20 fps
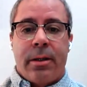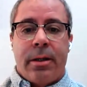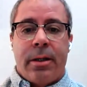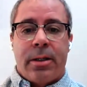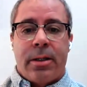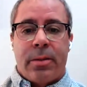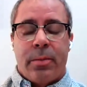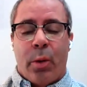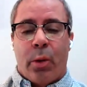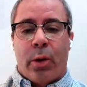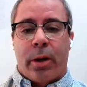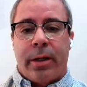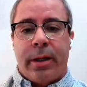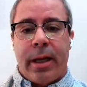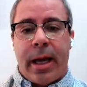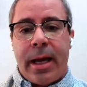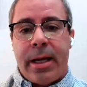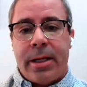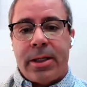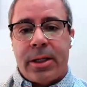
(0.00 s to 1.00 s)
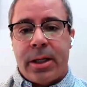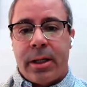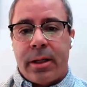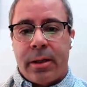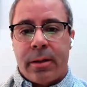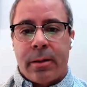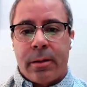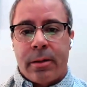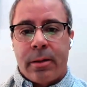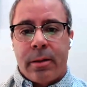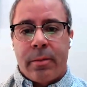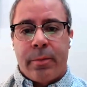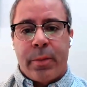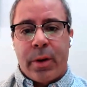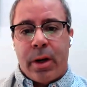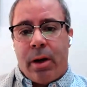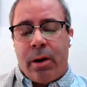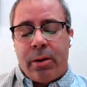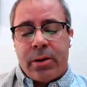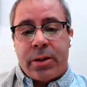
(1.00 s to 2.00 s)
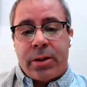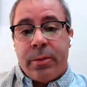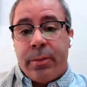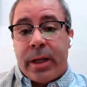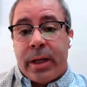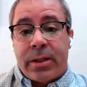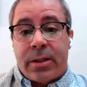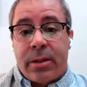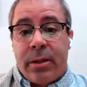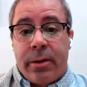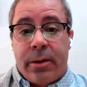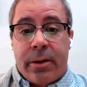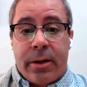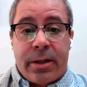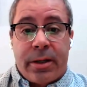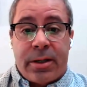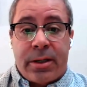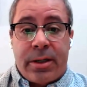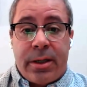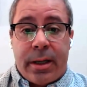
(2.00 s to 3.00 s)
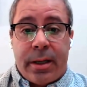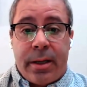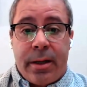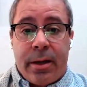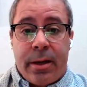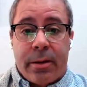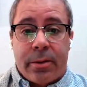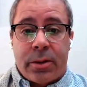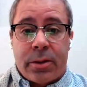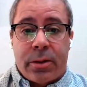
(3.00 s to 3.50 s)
is more engaging, but also makes the learning stickier.